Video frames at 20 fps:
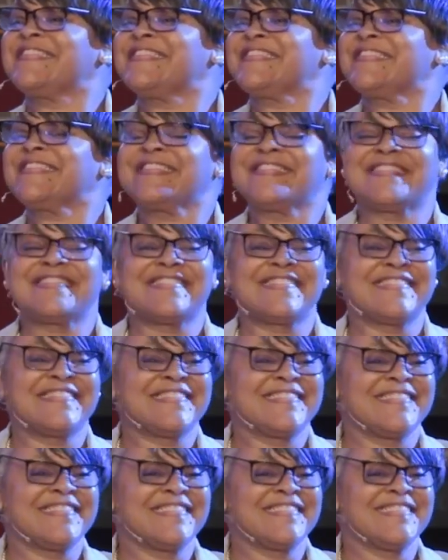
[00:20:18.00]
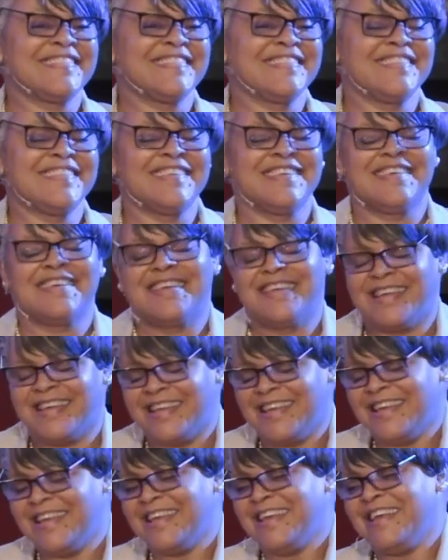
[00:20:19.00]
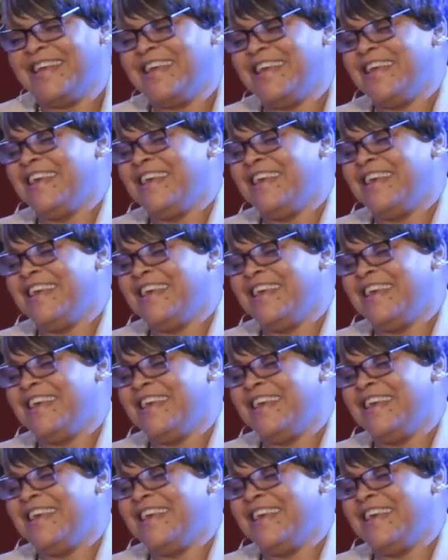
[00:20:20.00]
[no speech]